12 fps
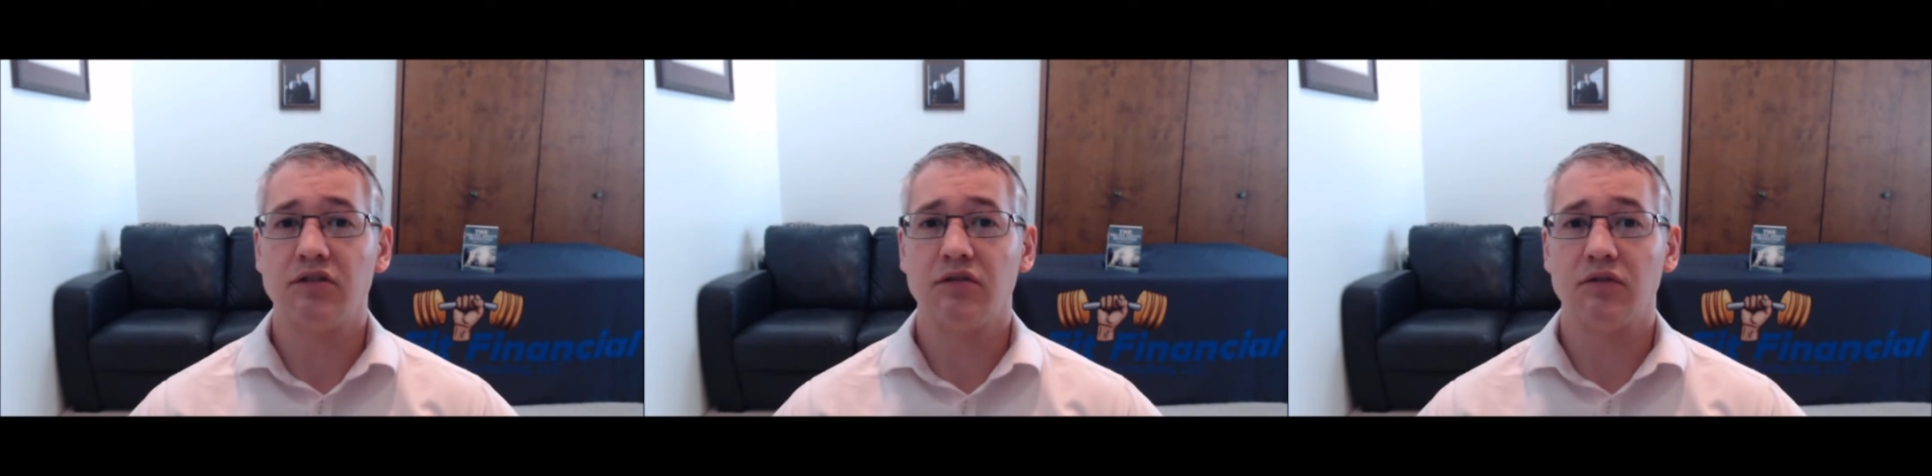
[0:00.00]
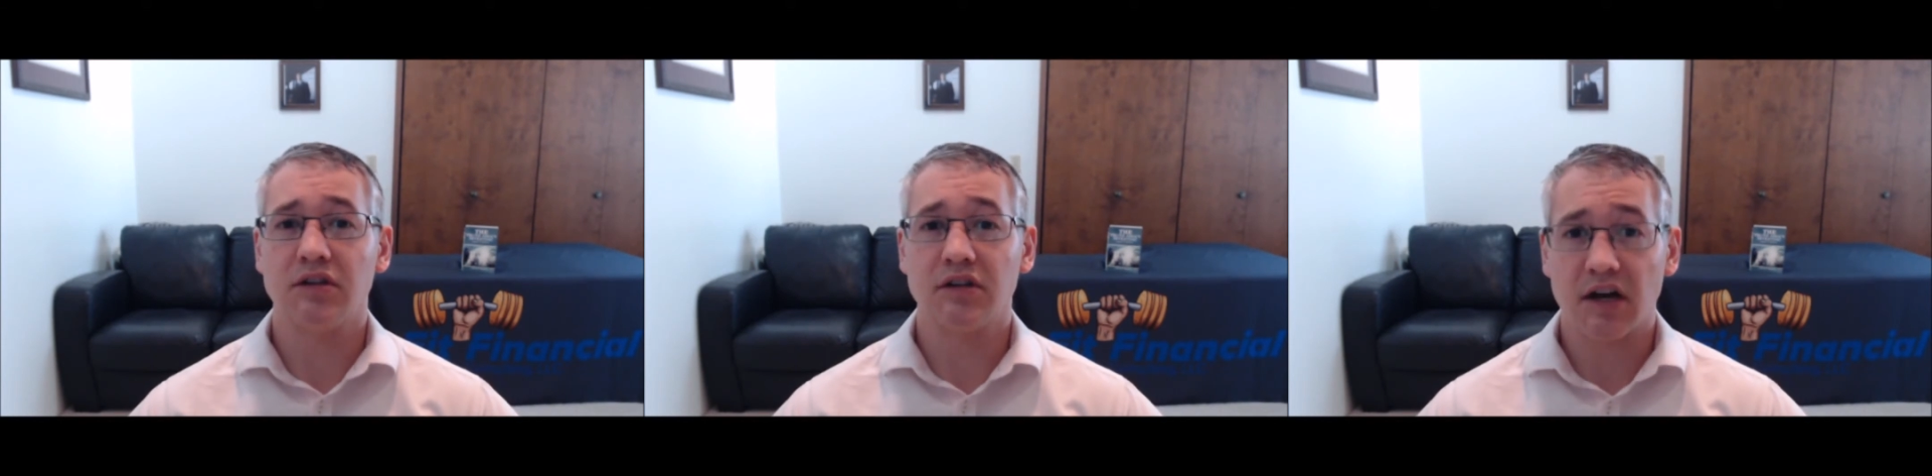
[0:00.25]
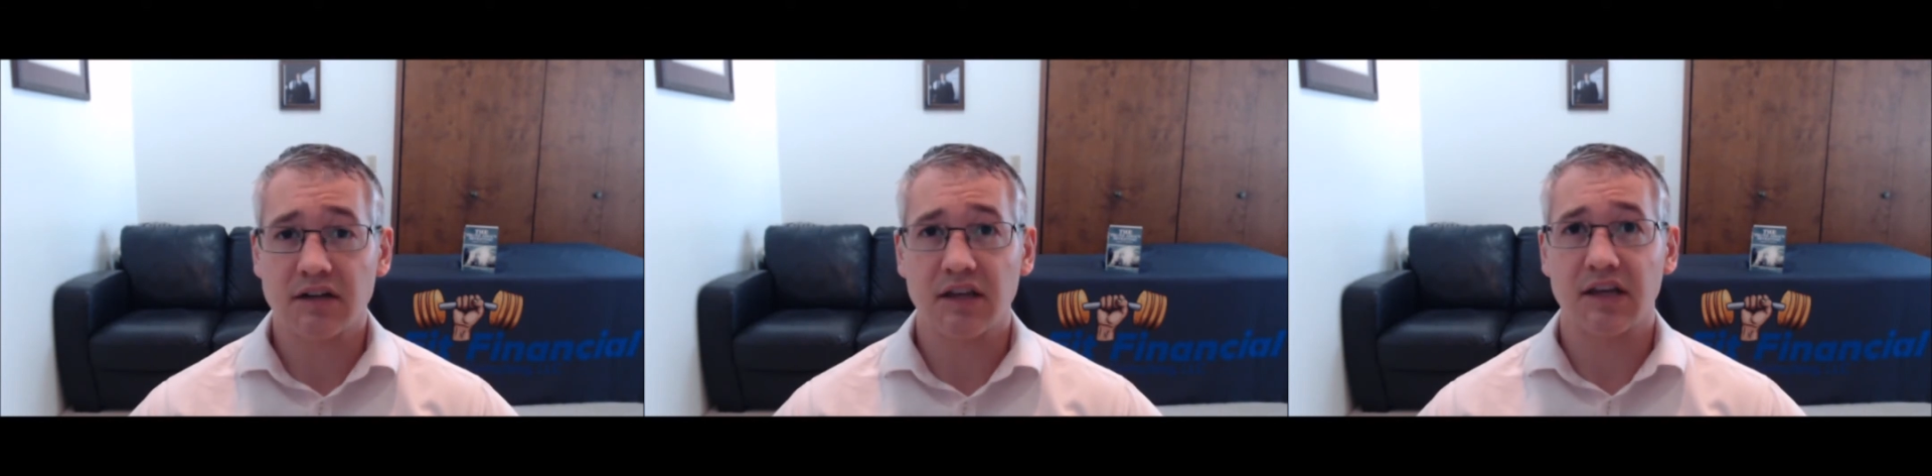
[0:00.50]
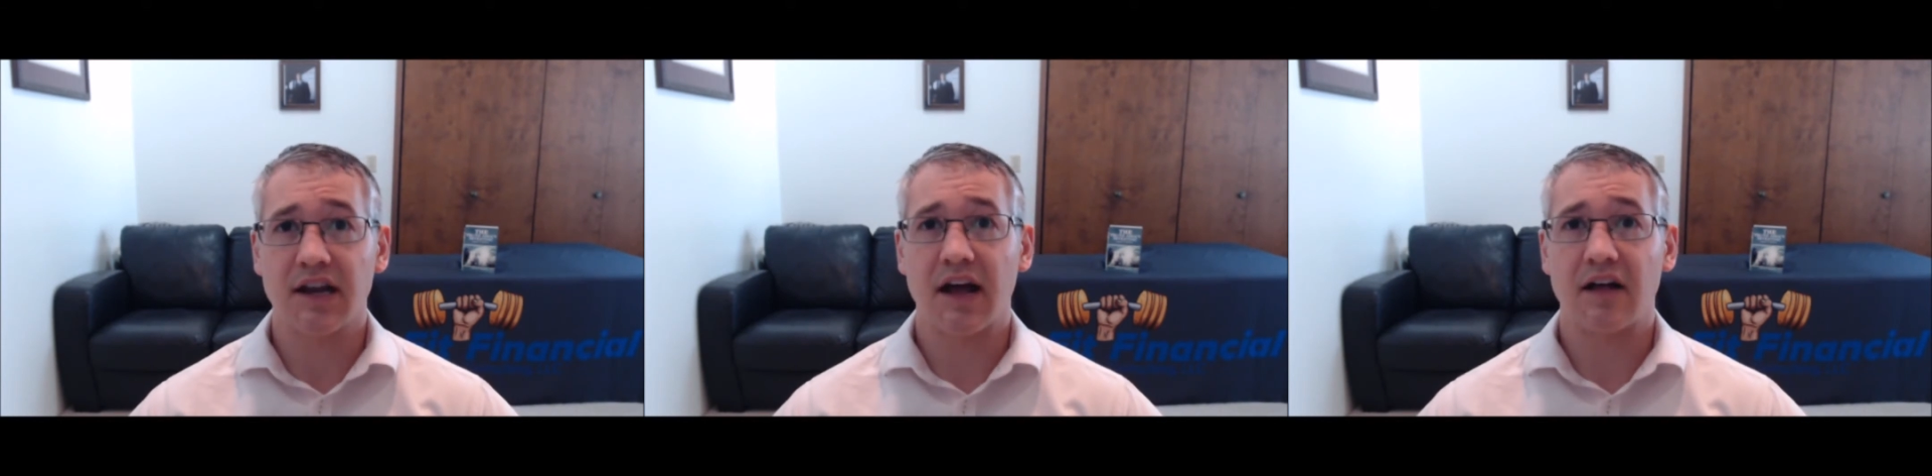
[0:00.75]
conduct the
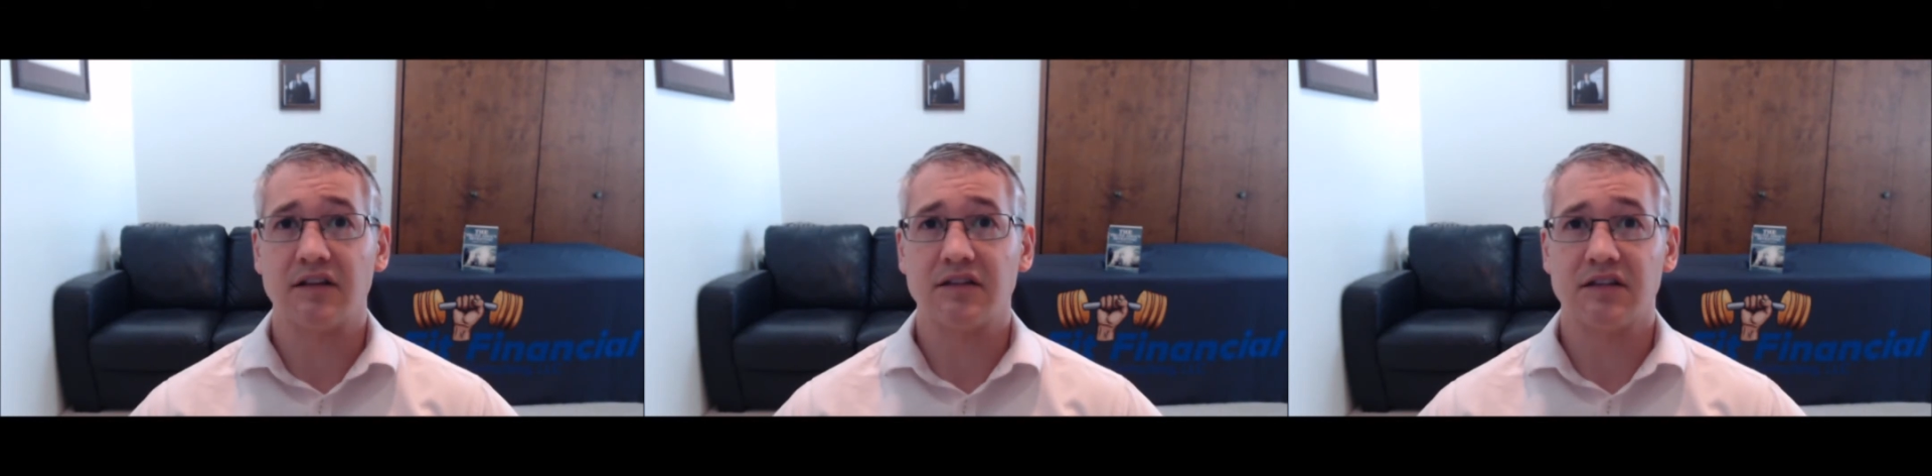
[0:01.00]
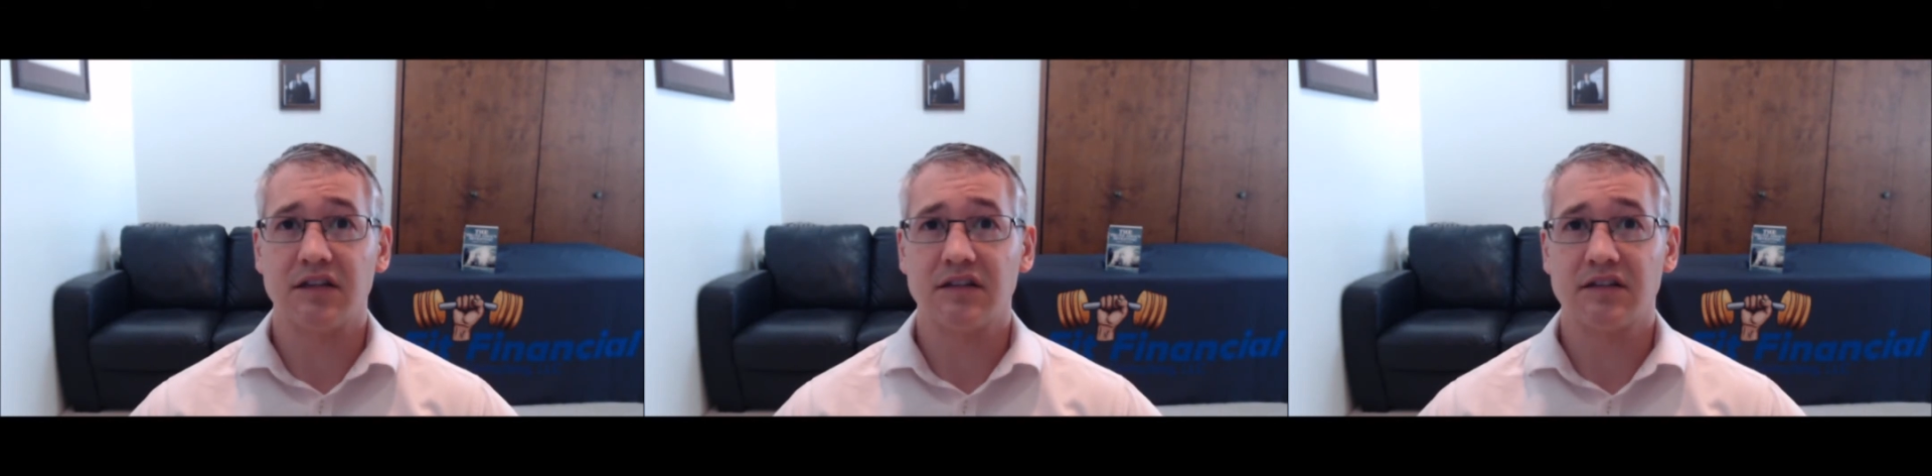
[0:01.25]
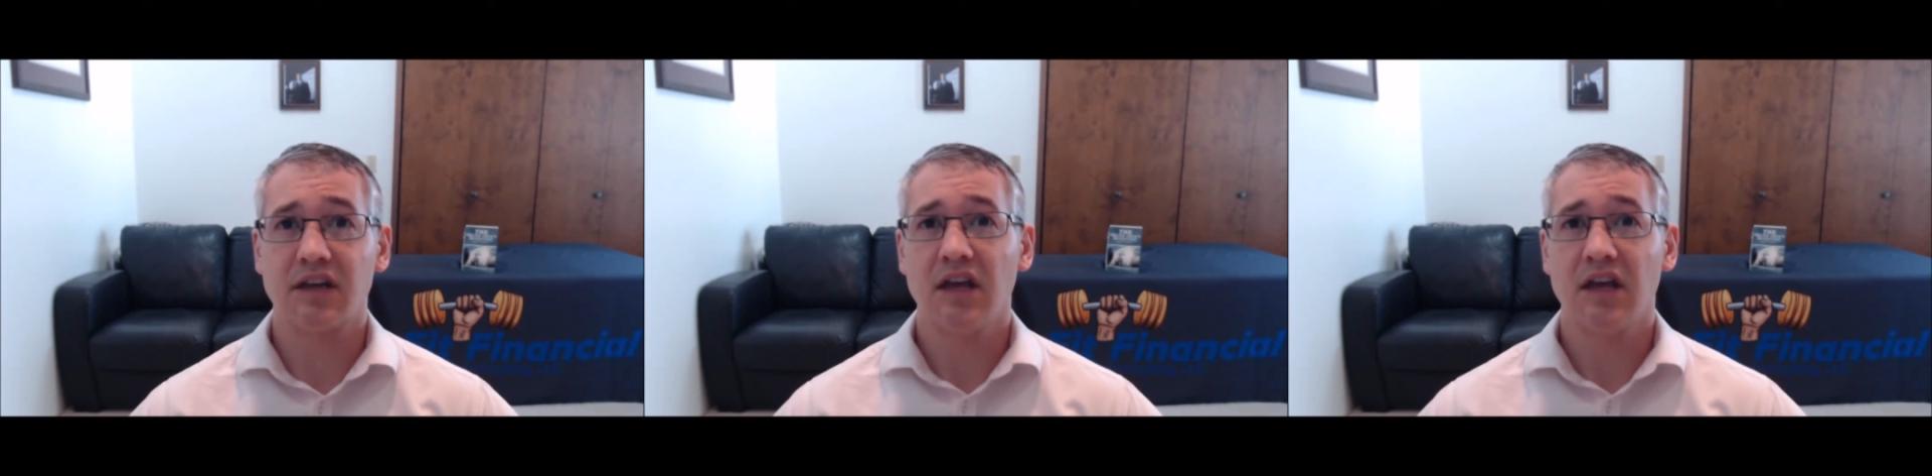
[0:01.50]
analysis